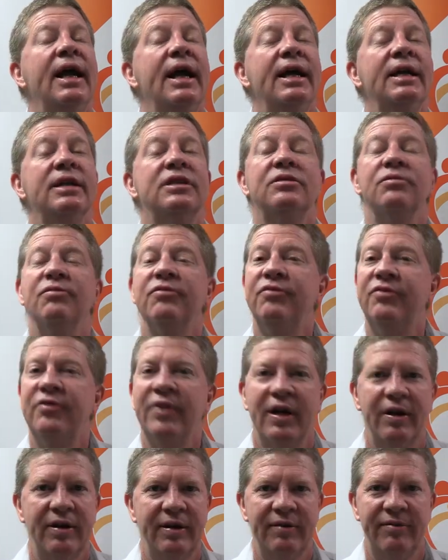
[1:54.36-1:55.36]
It's
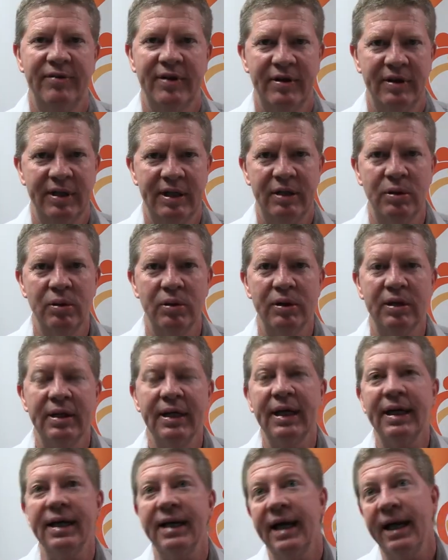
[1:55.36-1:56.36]
very, very good.
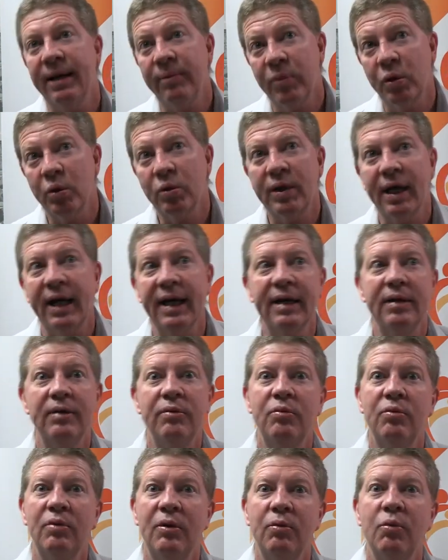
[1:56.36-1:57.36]
Emerald
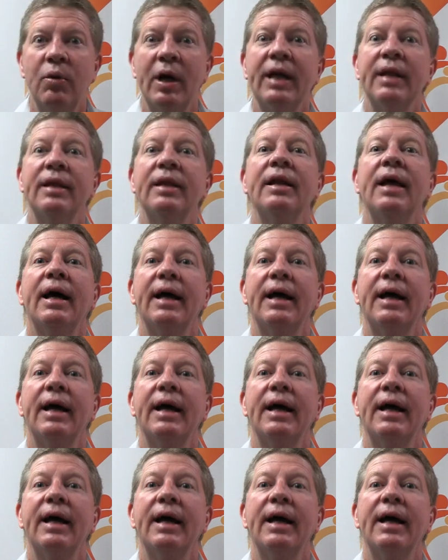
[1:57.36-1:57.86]
had one.